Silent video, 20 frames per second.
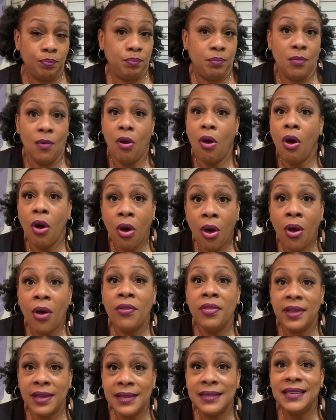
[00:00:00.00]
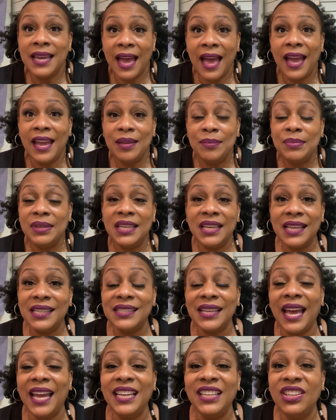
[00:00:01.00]
all the time because
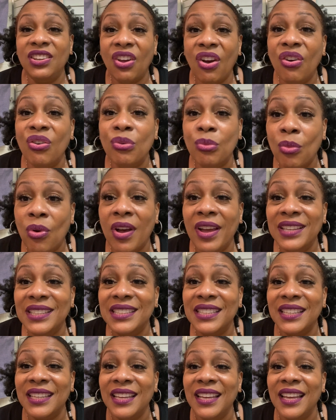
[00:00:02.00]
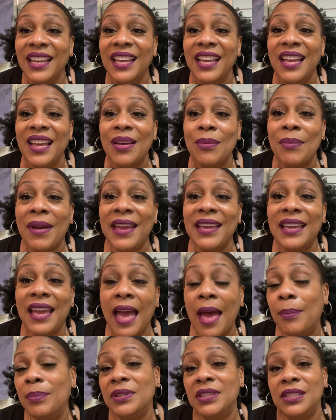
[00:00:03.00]
I don't want my
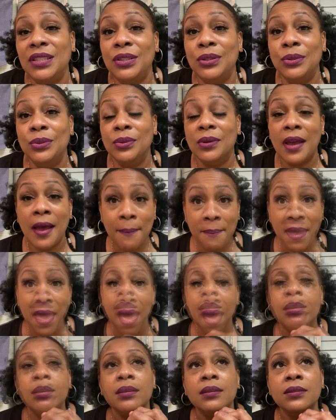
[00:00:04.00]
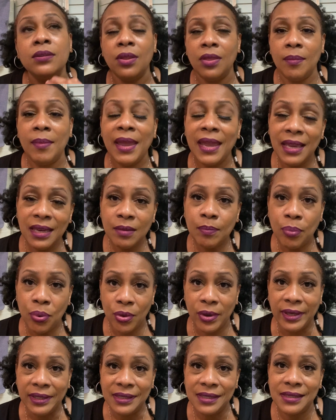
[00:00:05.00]
gaps to come back. So the main
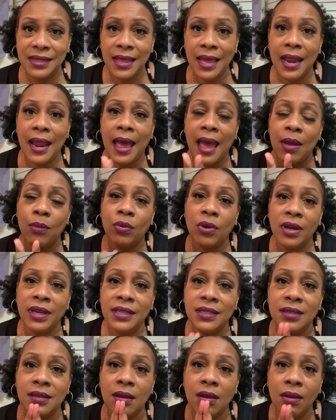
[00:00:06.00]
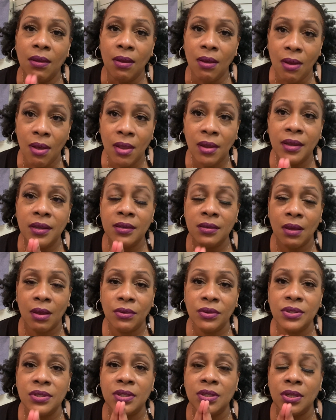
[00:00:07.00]
points that I want all adults
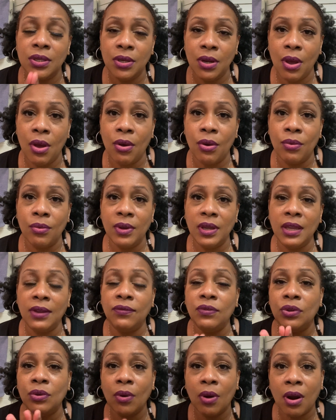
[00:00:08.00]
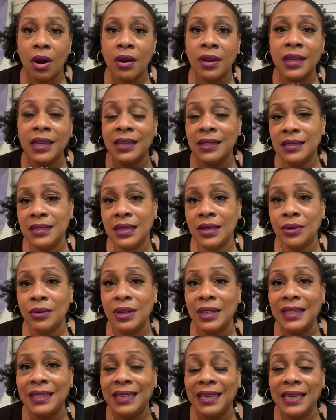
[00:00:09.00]
to know if you are considering
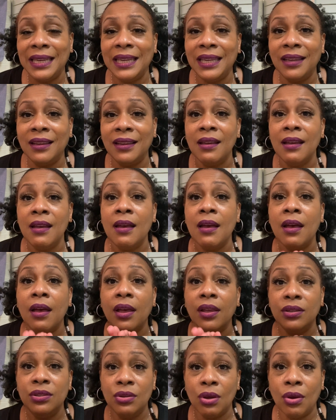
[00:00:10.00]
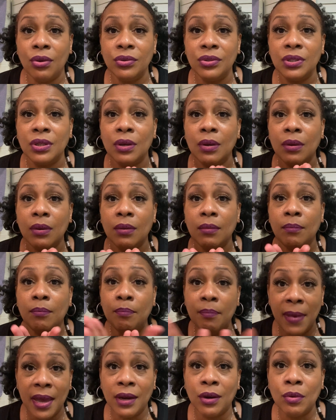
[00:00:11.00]
getting adult
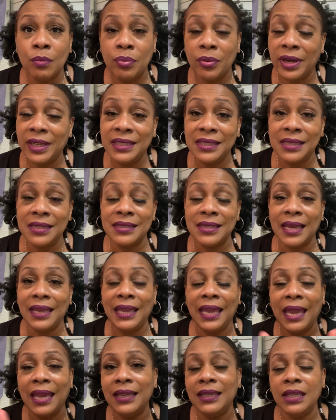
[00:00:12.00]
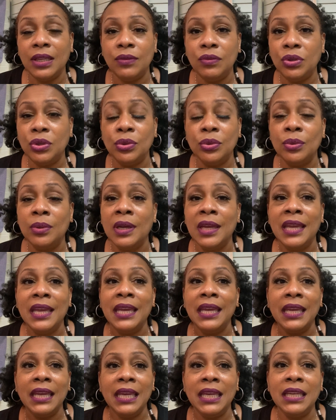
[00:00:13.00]
metal braces. I can't give you
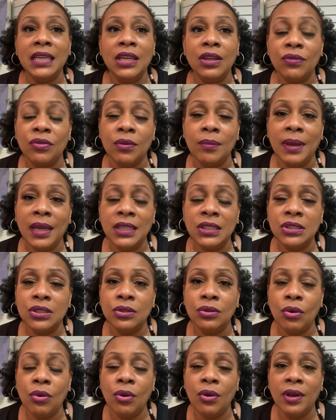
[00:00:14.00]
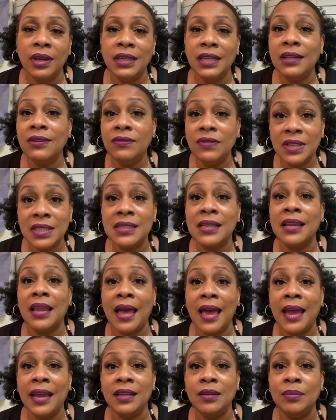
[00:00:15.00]
any information on
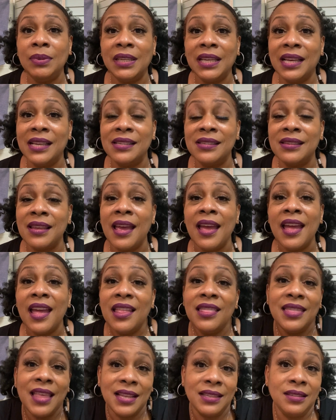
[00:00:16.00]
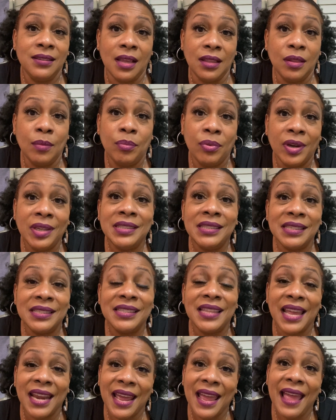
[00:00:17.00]
Invisalign because that's not the braces that
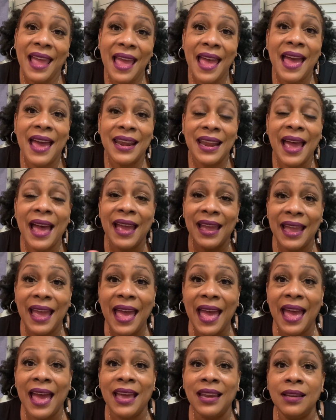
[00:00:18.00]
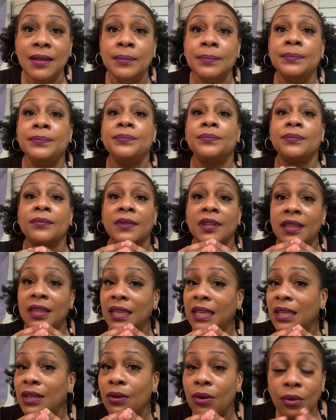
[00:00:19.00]
I had. I had
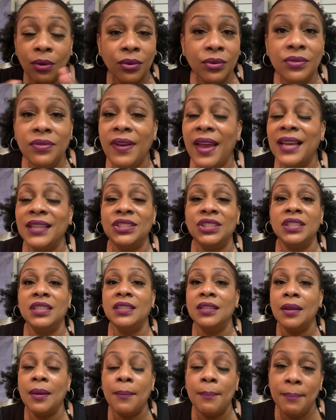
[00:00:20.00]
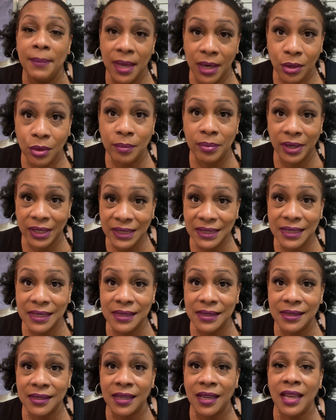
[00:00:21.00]
the old-fashioned metal braces.
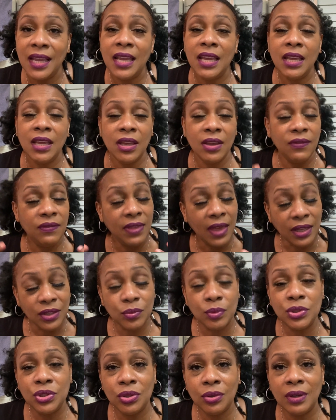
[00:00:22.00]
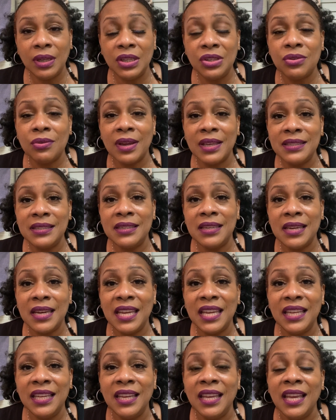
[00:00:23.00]
If that's what you're interested
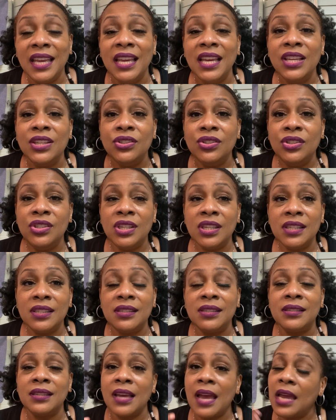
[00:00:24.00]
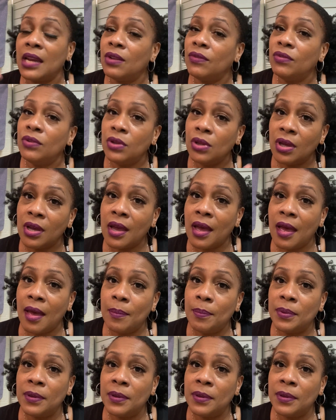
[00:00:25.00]
in, just kind of look up